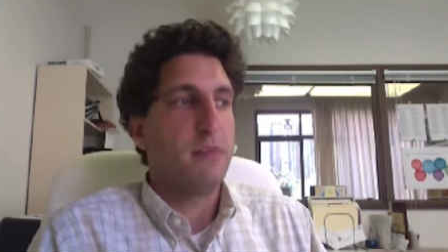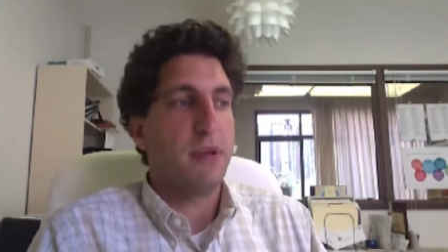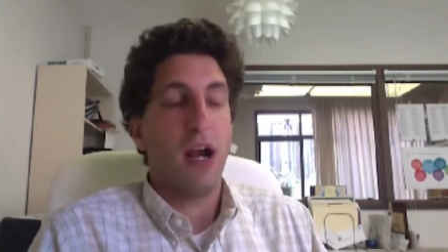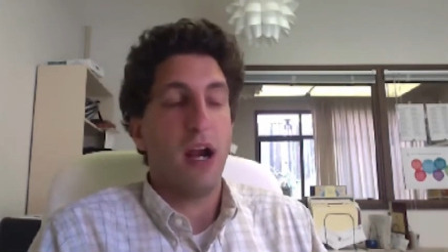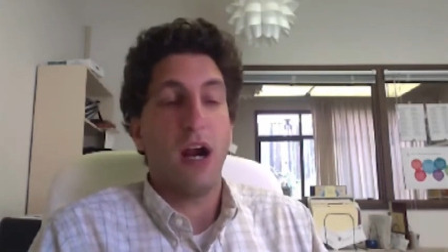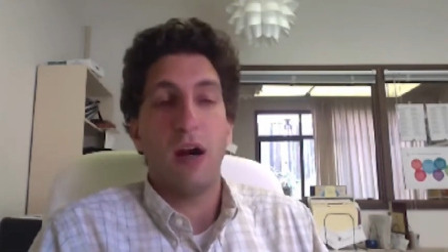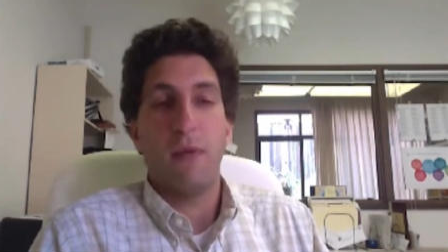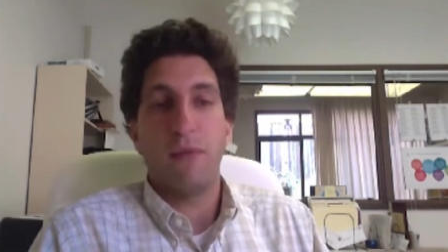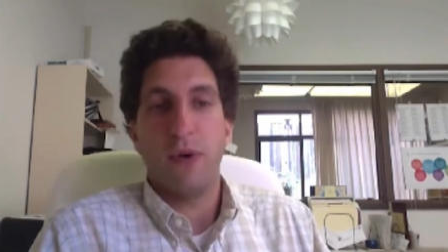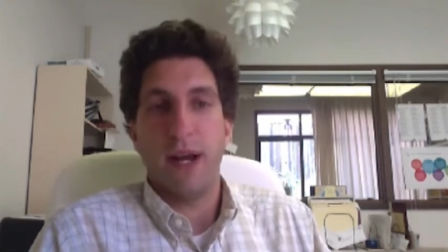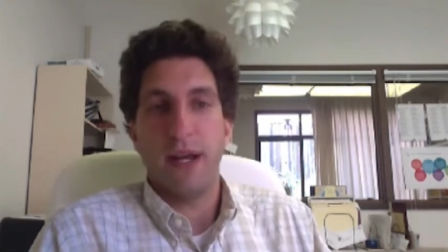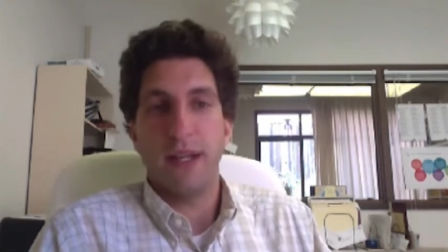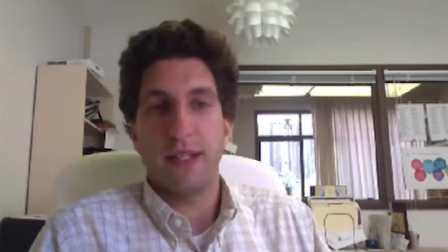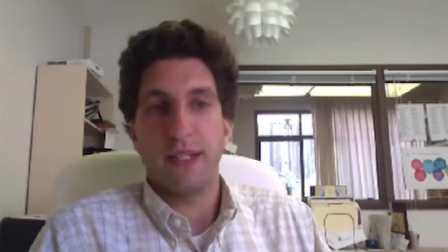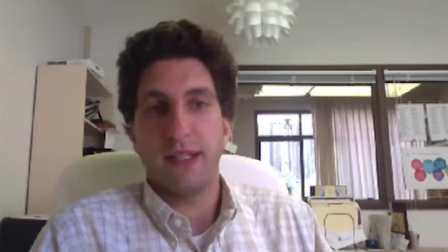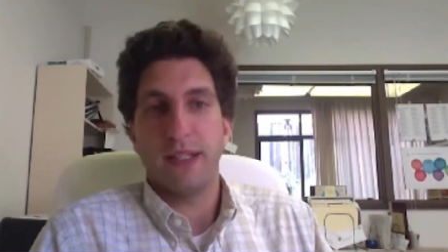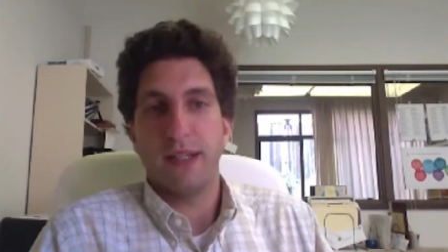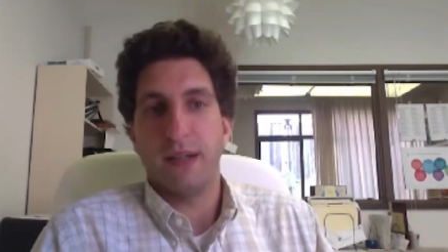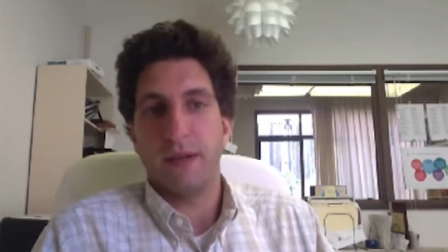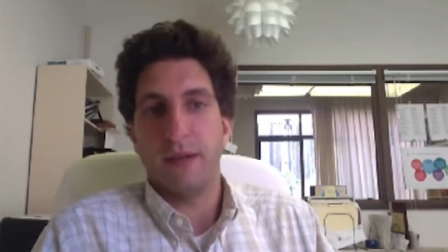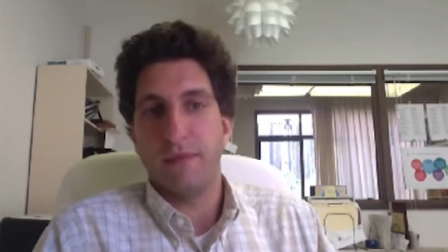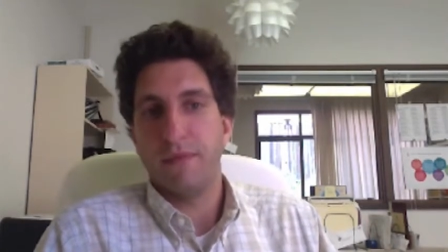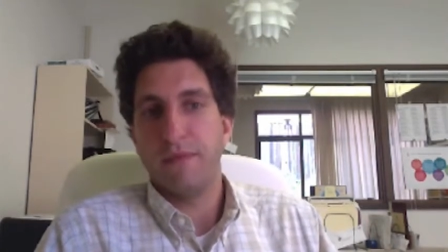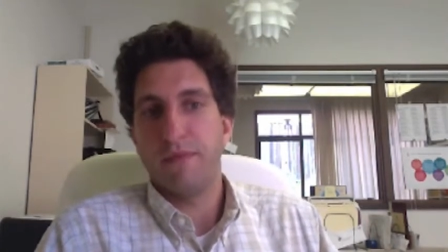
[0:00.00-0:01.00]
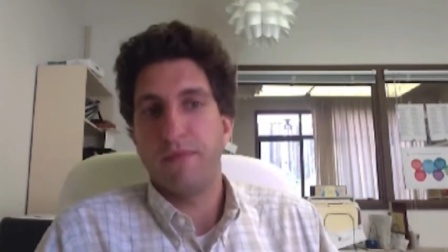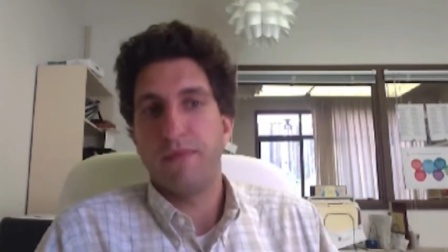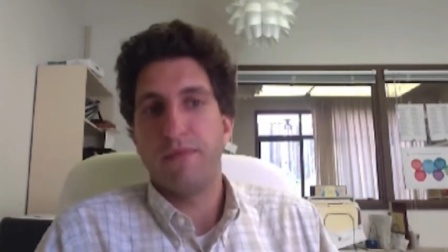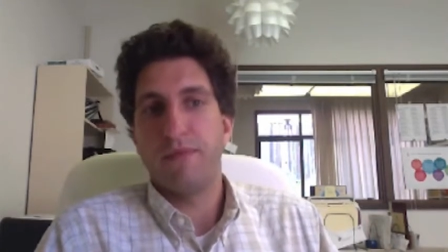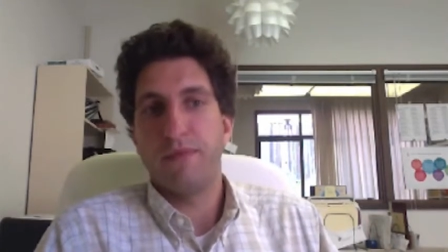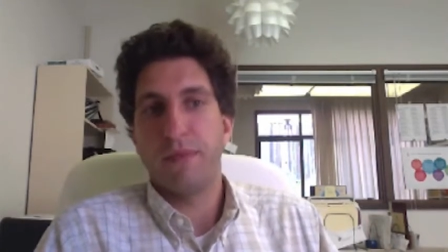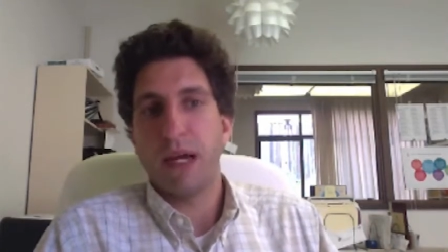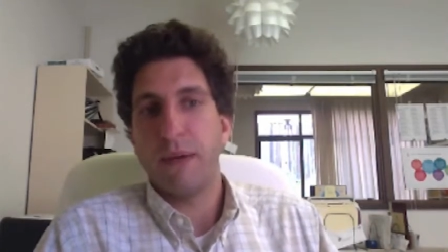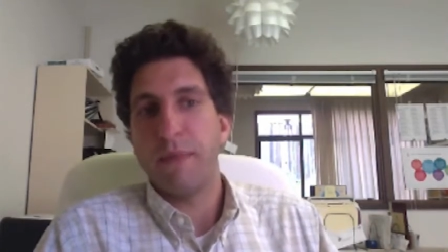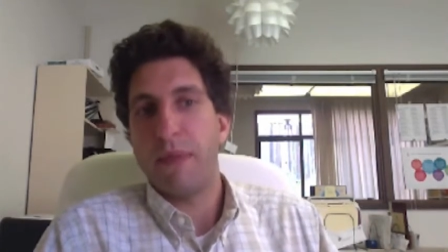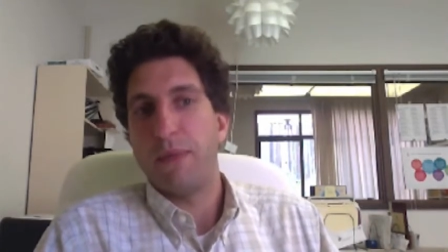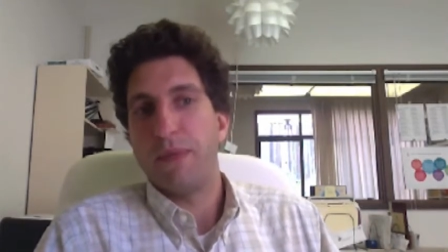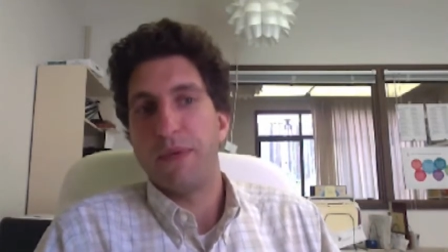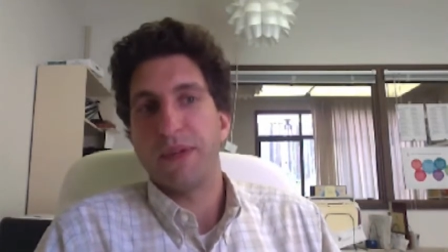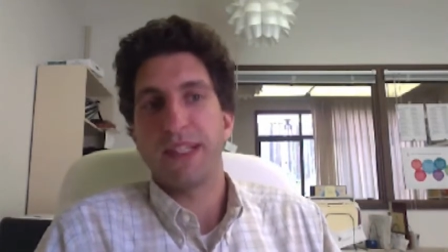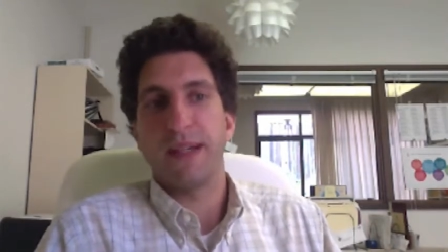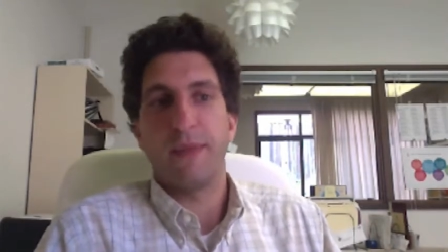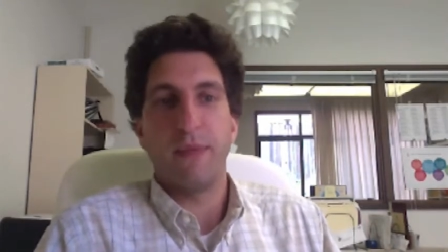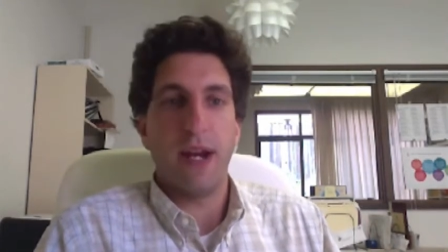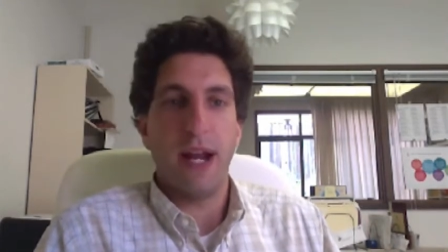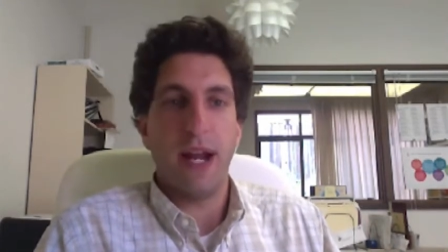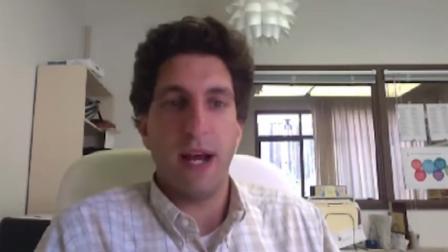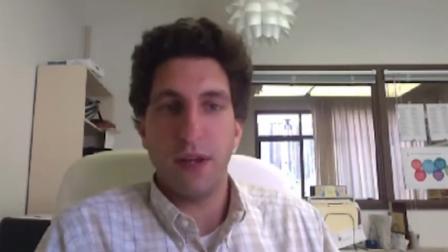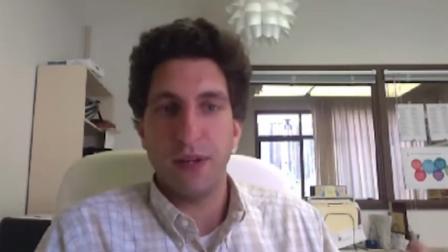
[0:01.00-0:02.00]
Be hard-pressed to come up with
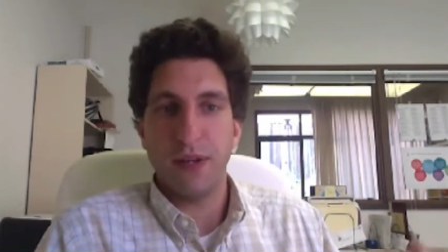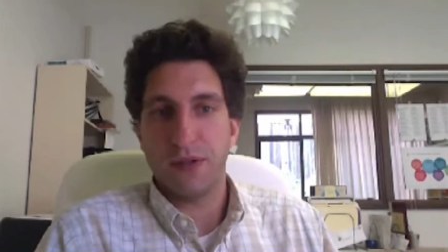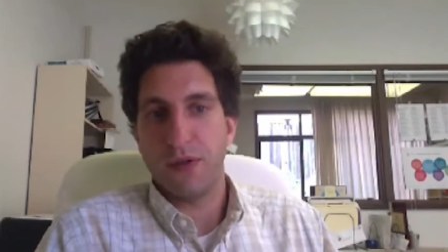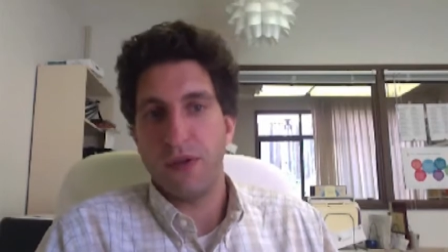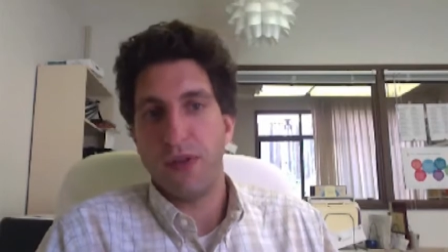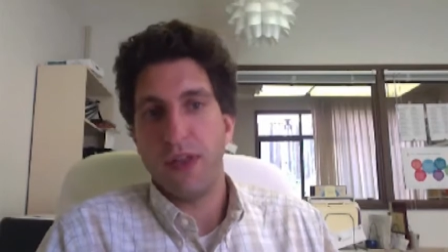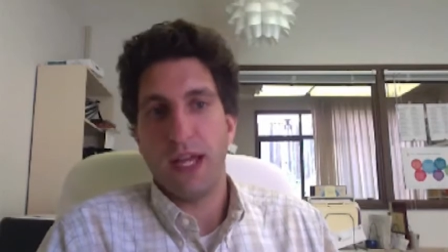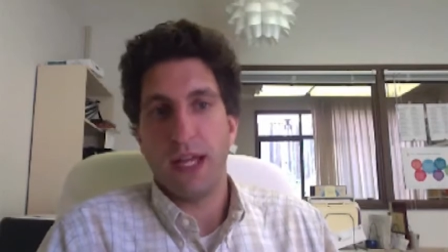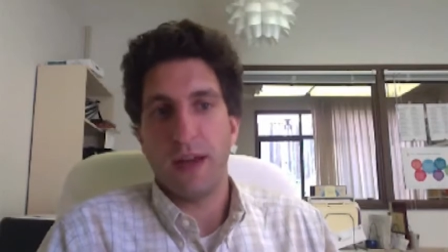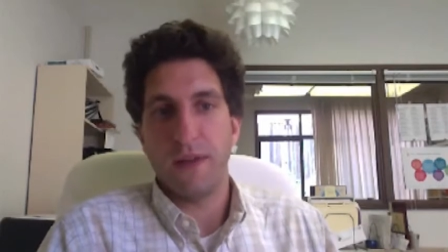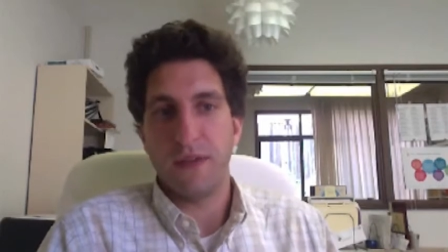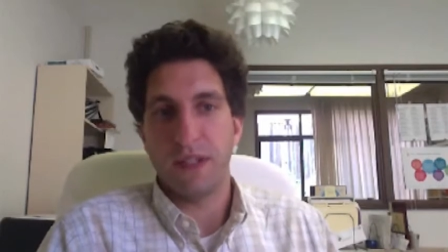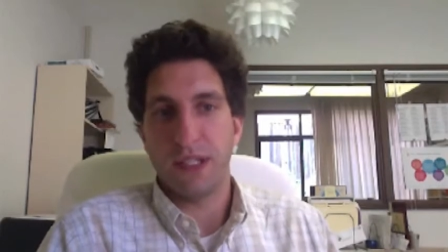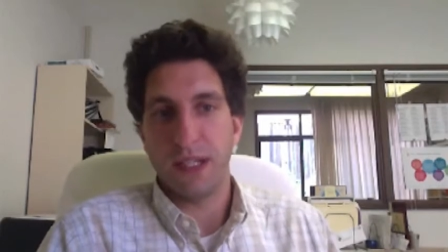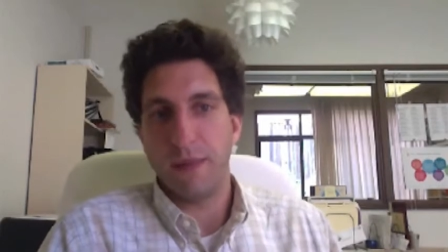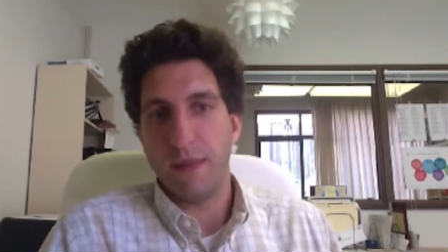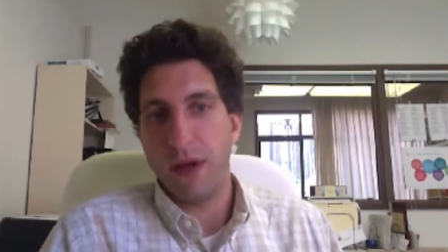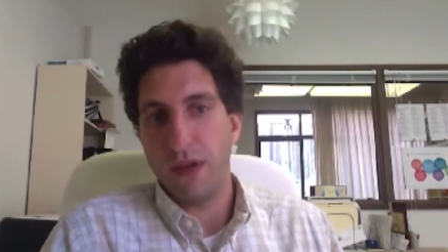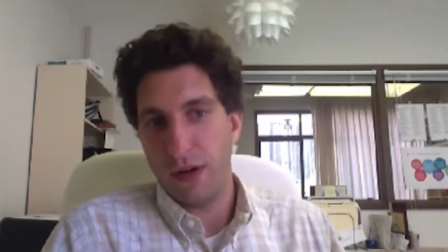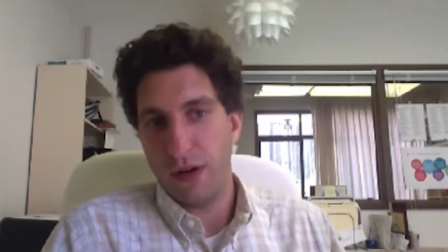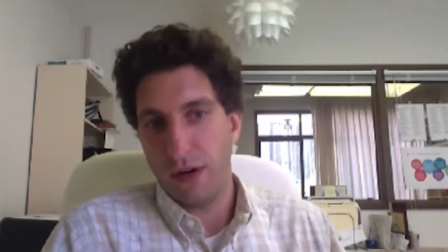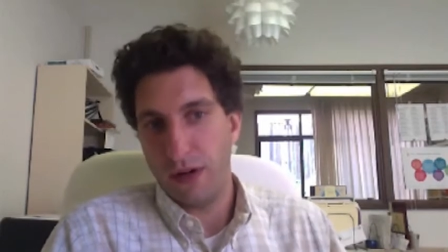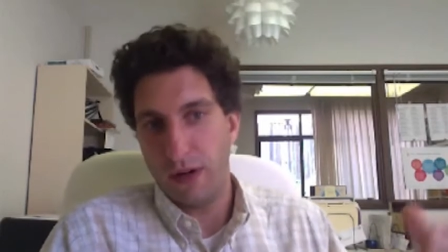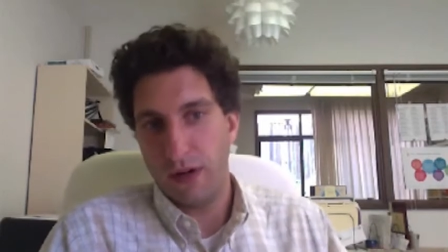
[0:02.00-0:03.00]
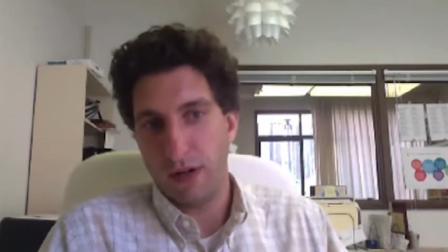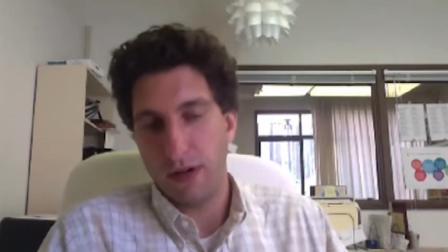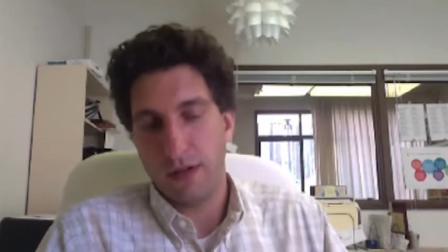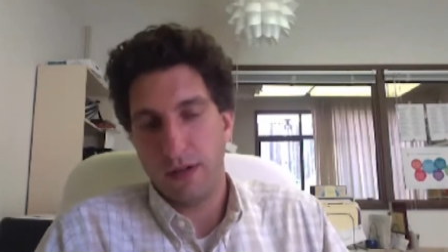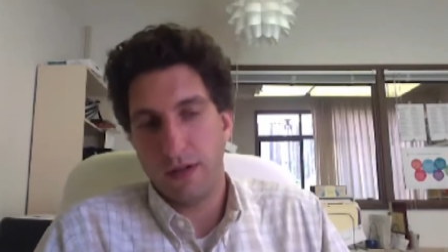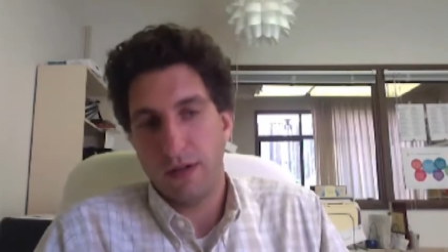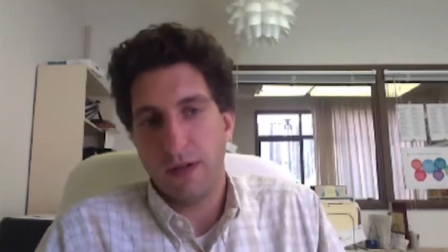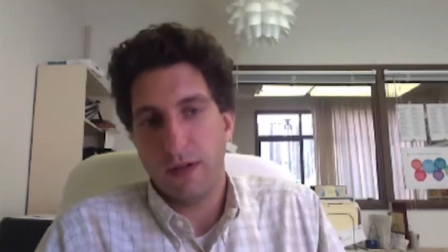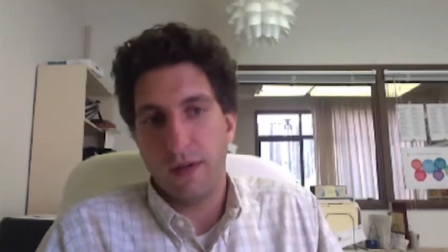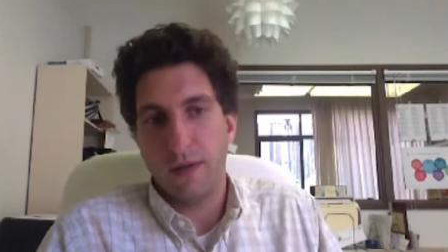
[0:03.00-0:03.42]
someone else or think of some other